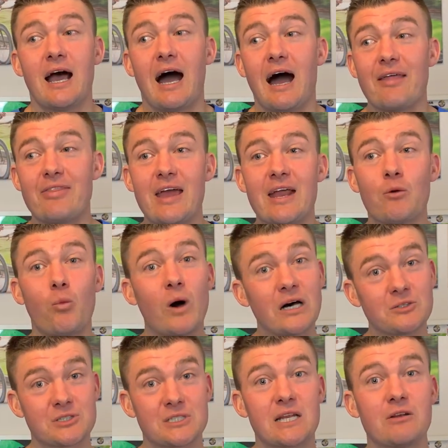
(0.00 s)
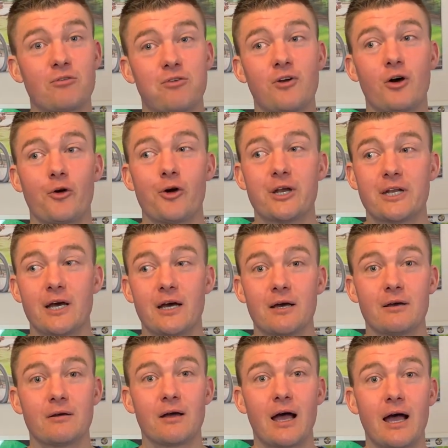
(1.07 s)
I then, whilst in
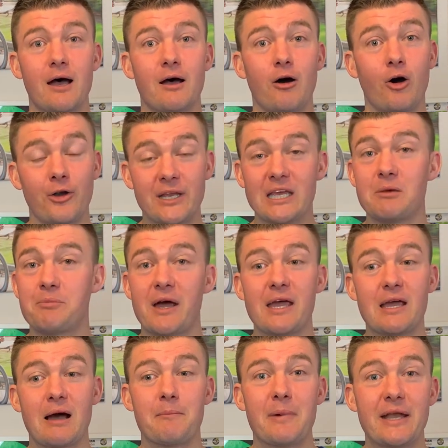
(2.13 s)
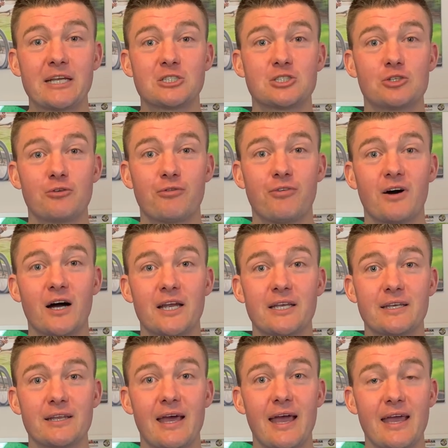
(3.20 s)
Florida, on eBay, I managed to
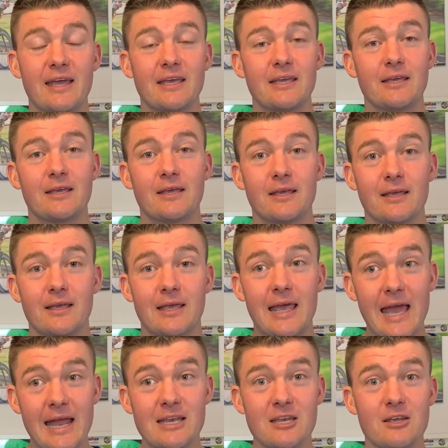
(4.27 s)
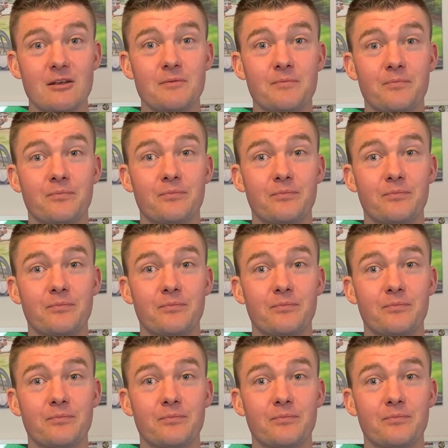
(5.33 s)
find a Canyon,